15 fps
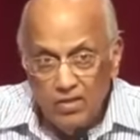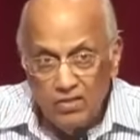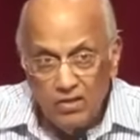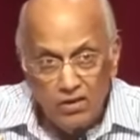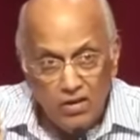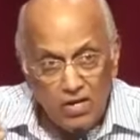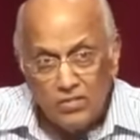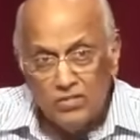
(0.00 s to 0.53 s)

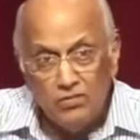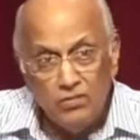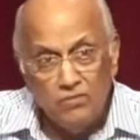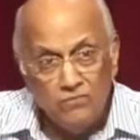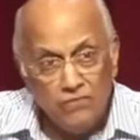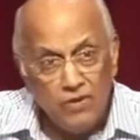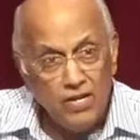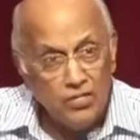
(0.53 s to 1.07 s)
the lust of the
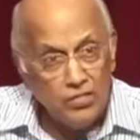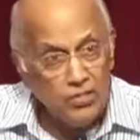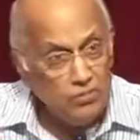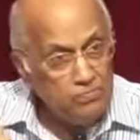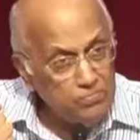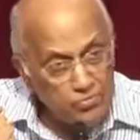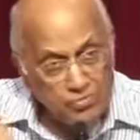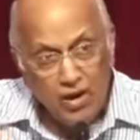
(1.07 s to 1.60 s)
flesh, the
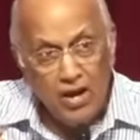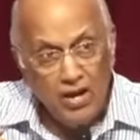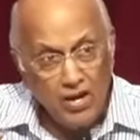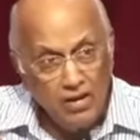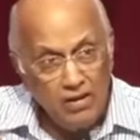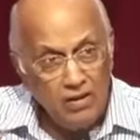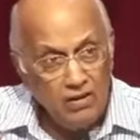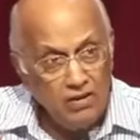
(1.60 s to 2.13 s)

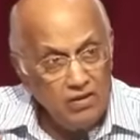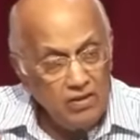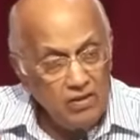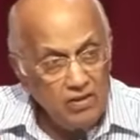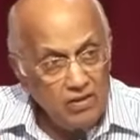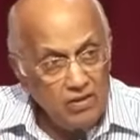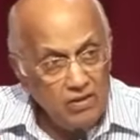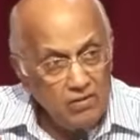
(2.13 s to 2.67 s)
pride
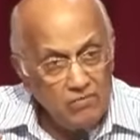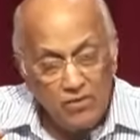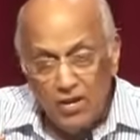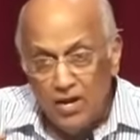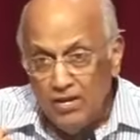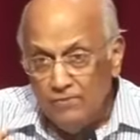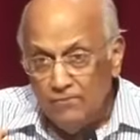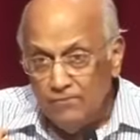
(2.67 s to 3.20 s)
of
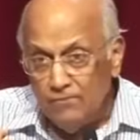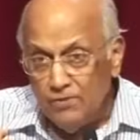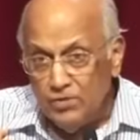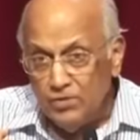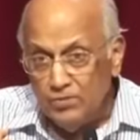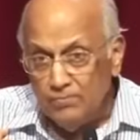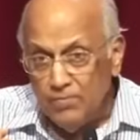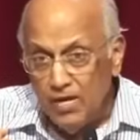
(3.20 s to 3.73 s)
life,
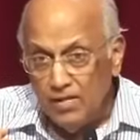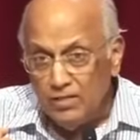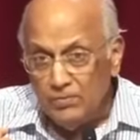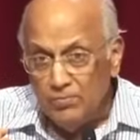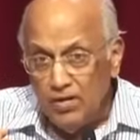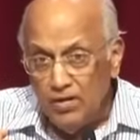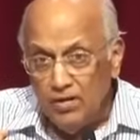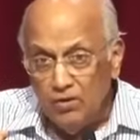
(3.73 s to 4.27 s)
which makes
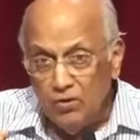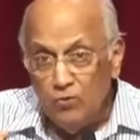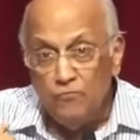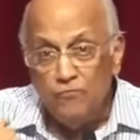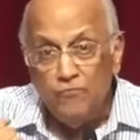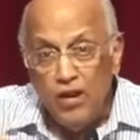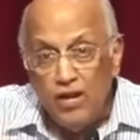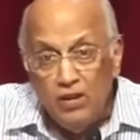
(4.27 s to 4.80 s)
me
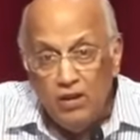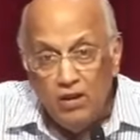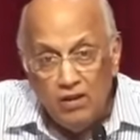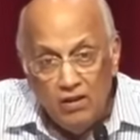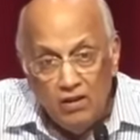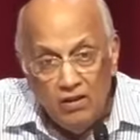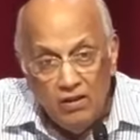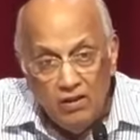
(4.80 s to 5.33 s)

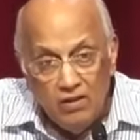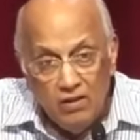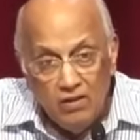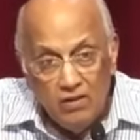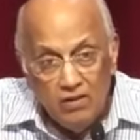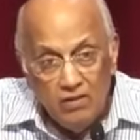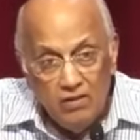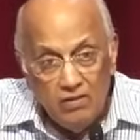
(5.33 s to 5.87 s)
offended
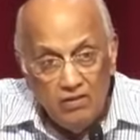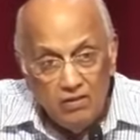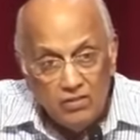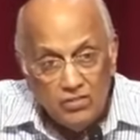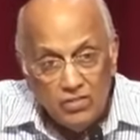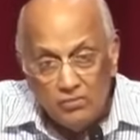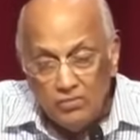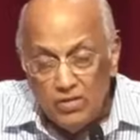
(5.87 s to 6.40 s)

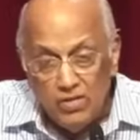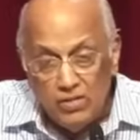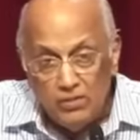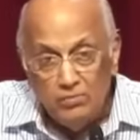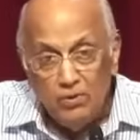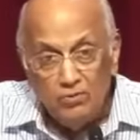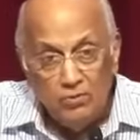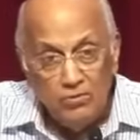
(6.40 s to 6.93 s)
that somebody
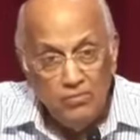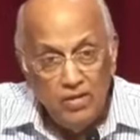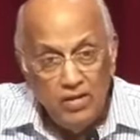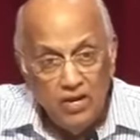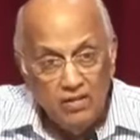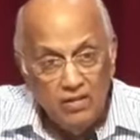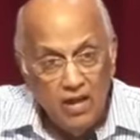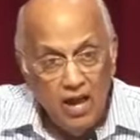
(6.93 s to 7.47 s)
spoke to me
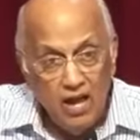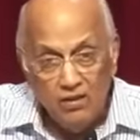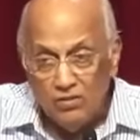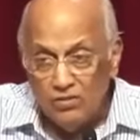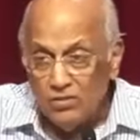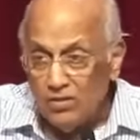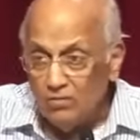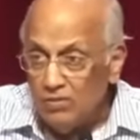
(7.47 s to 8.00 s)
like that,
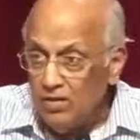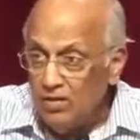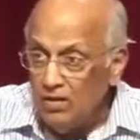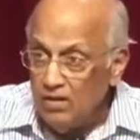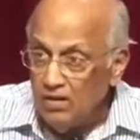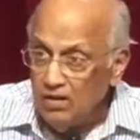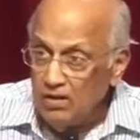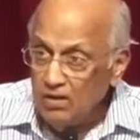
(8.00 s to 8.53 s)
or somebody
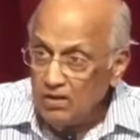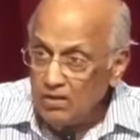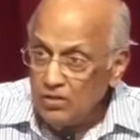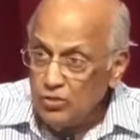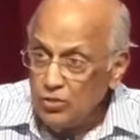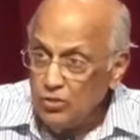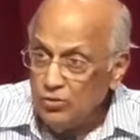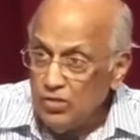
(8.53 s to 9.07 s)
didn't
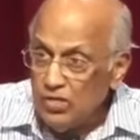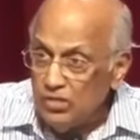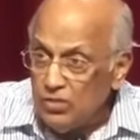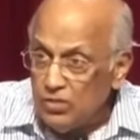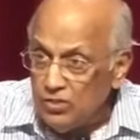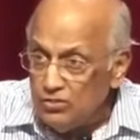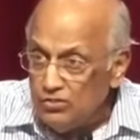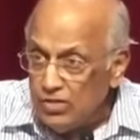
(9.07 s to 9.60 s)
show
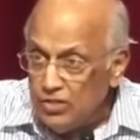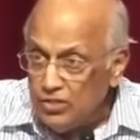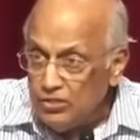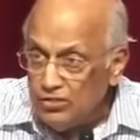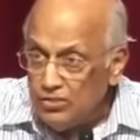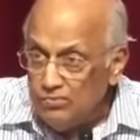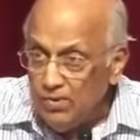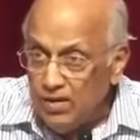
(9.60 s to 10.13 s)

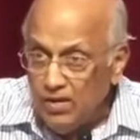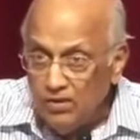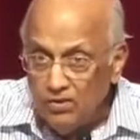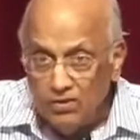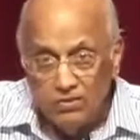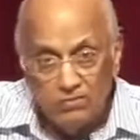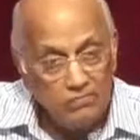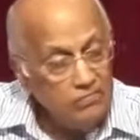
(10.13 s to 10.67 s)
consideration to me,
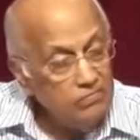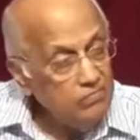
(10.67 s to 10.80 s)
or